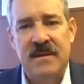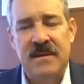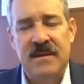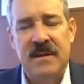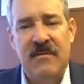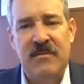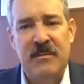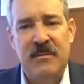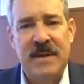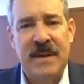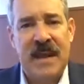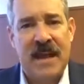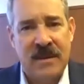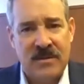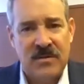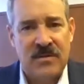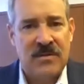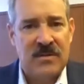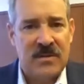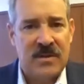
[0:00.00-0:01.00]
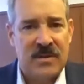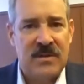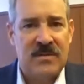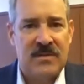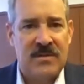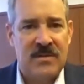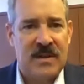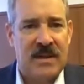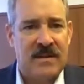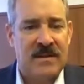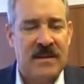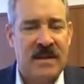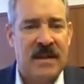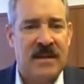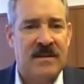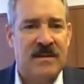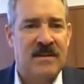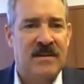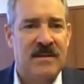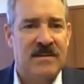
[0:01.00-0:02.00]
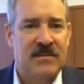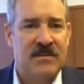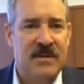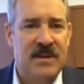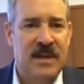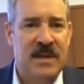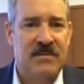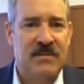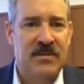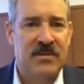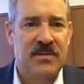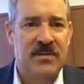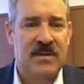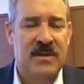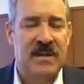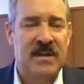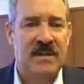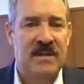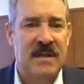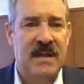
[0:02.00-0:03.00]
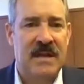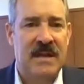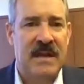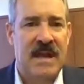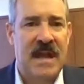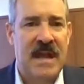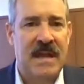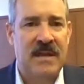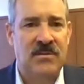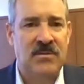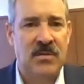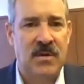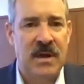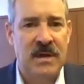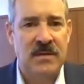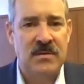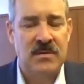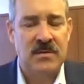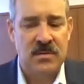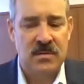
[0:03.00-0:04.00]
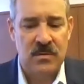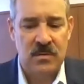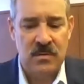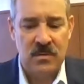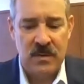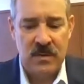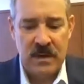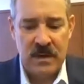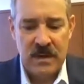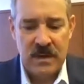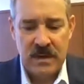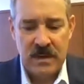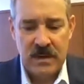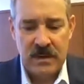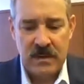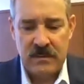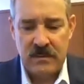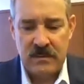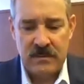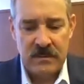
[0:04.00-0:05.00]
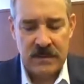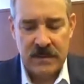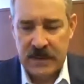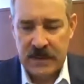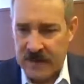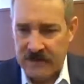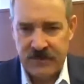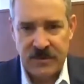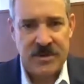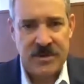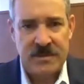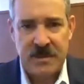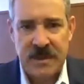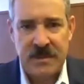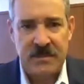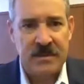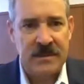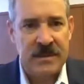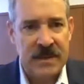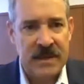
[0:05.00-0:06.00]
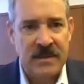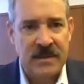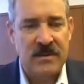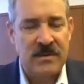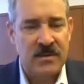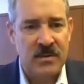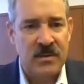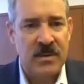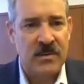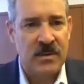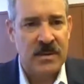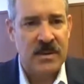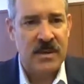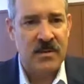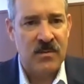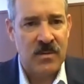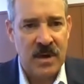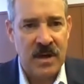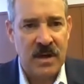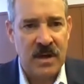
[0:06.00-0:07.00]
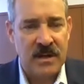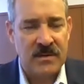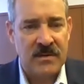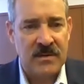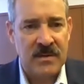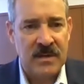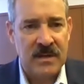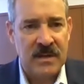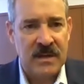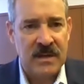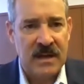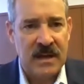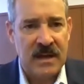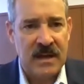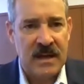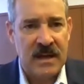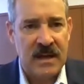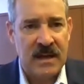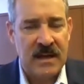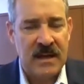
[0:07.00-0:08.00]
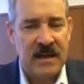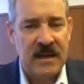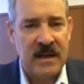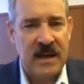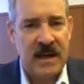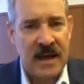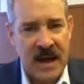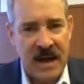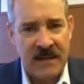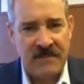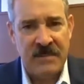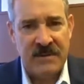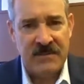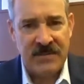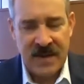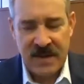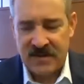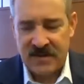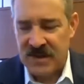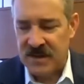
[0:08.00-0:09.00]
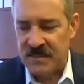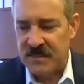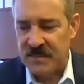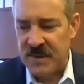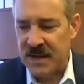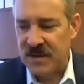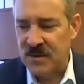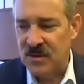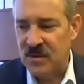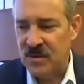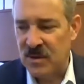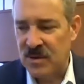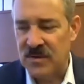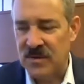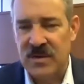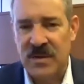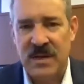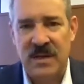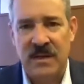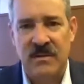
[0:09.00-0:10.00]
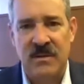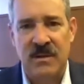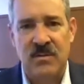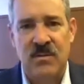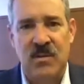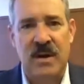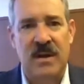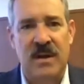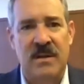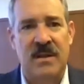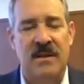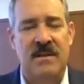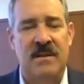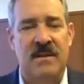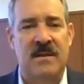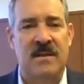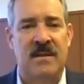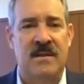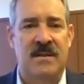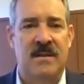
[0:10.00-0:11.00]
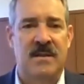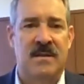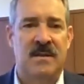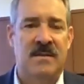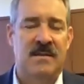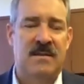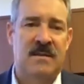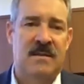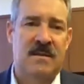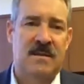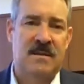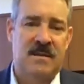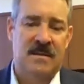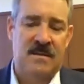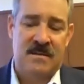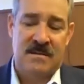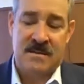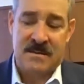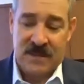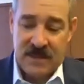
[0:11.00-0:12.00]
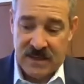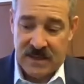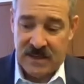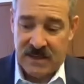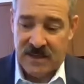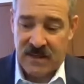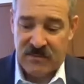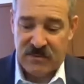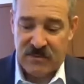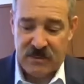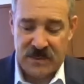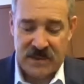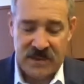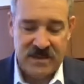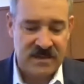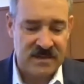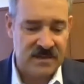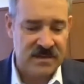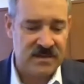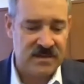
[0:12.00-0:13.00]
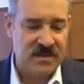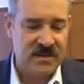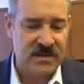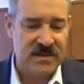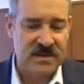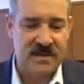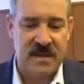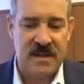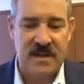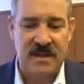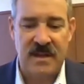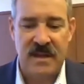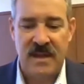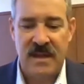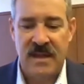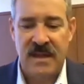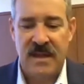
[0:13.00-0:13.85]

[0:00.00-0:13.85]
government agencies at different levels can get at trying to leverage people into doing what they want. I've been fascinated by New York City, where the city government has essentially said